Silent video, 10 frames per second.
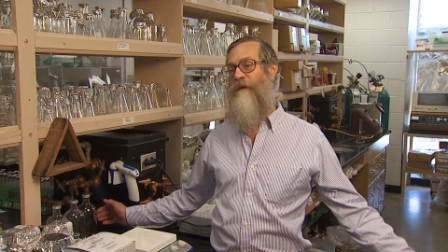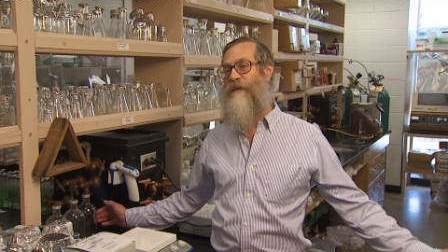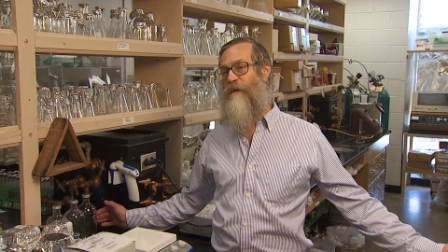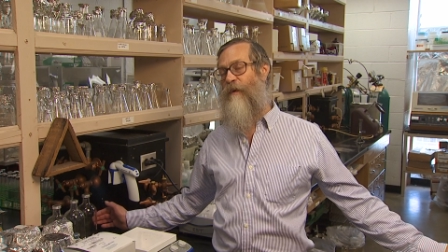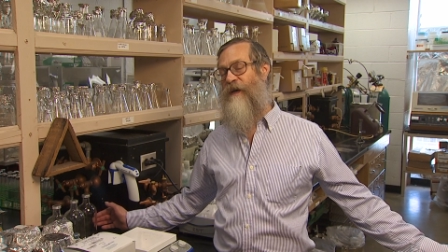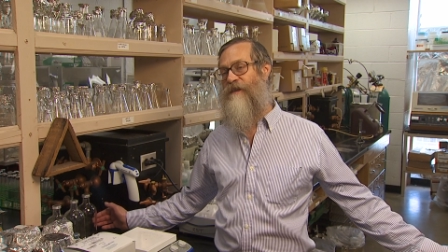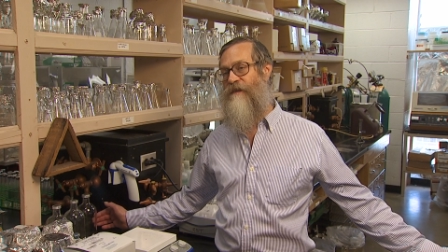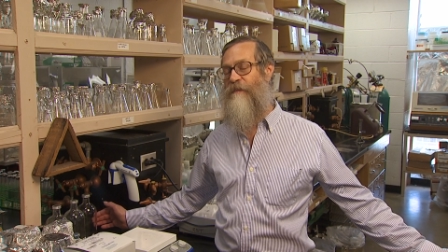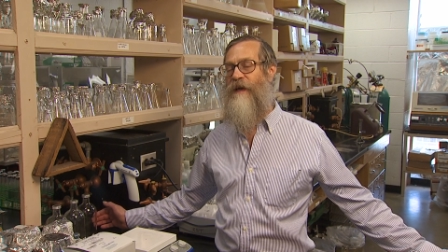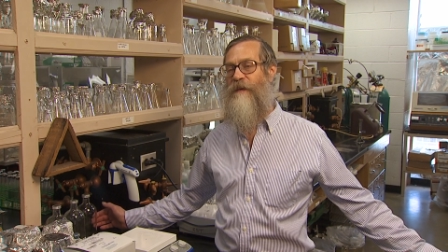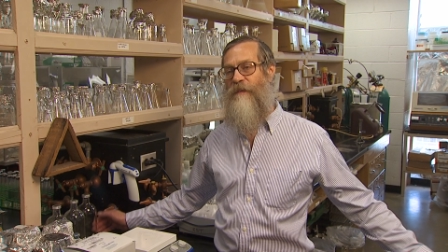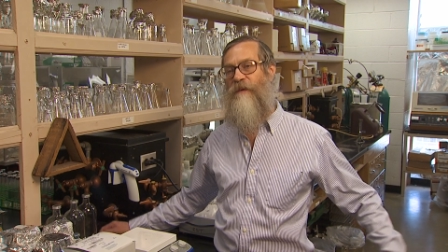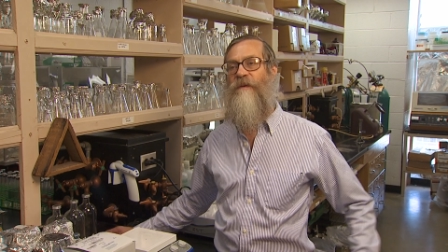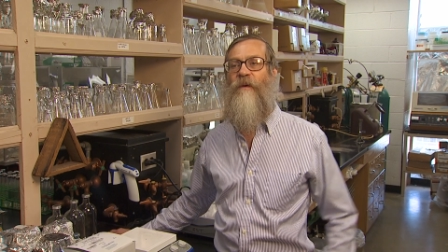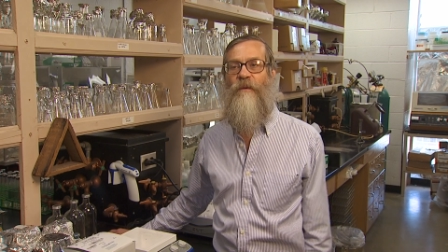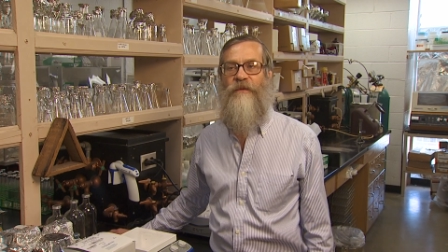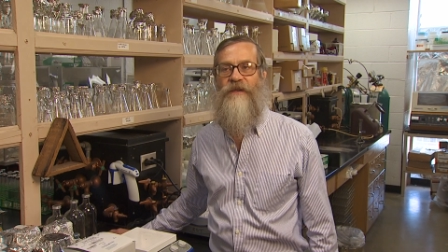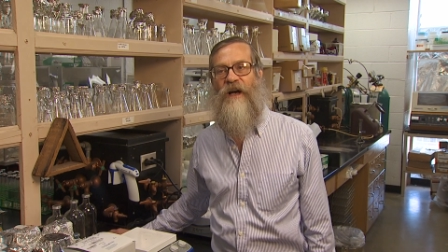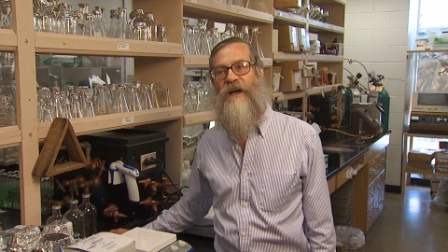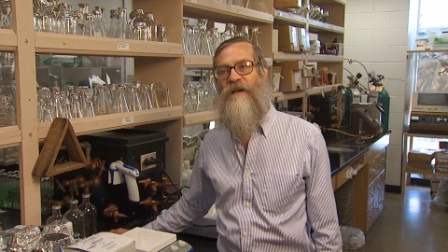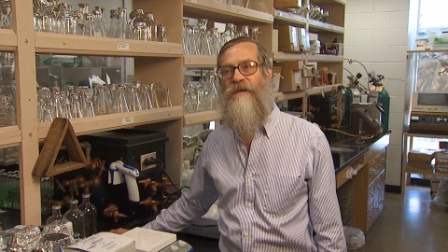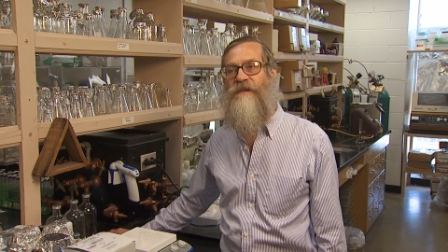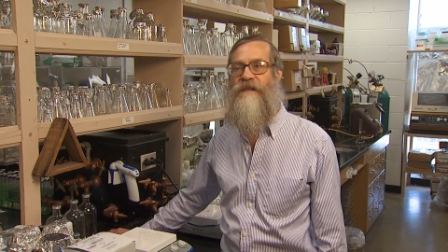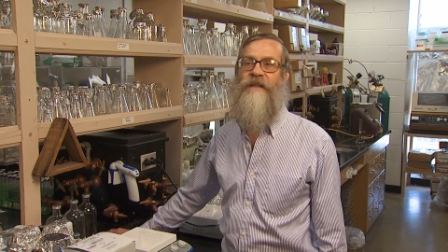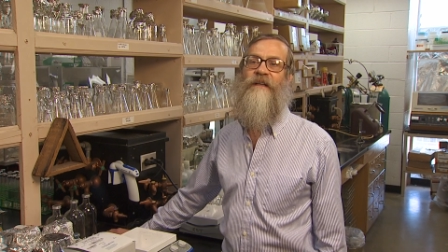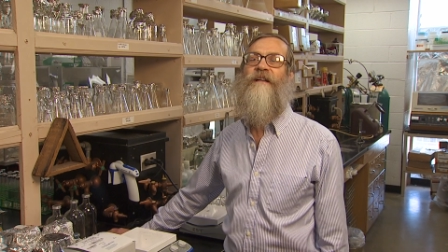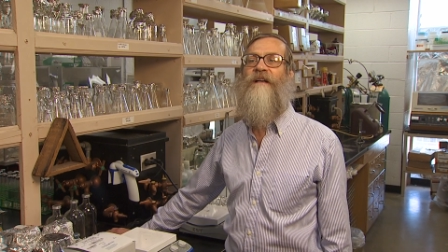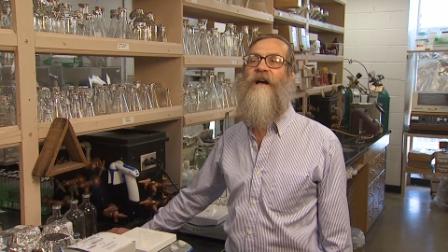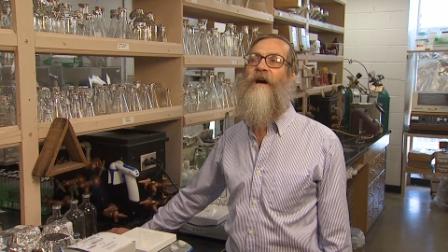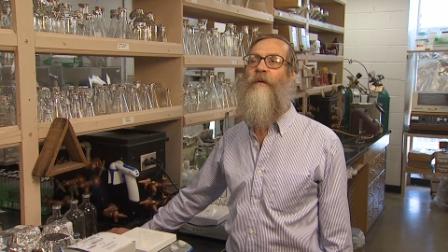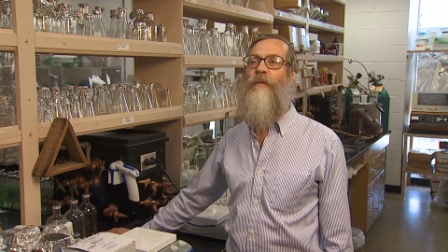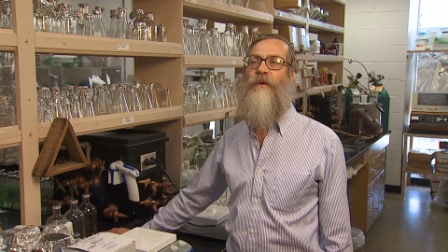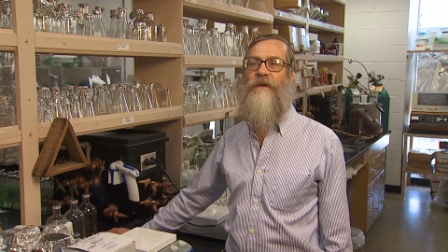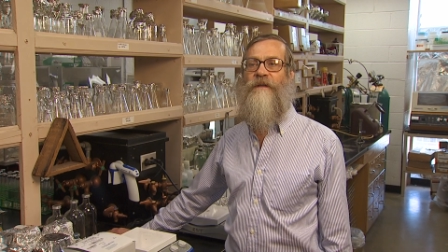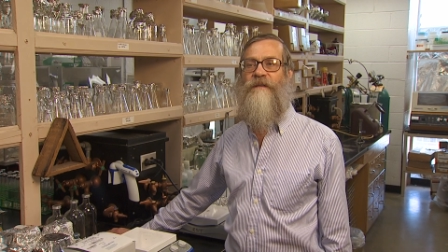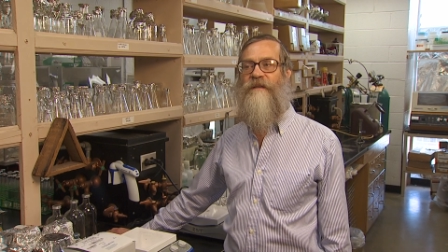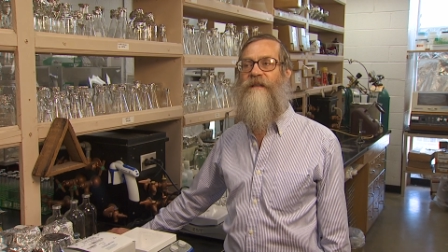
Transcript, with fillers: be waste paper, old tires, uh, wood,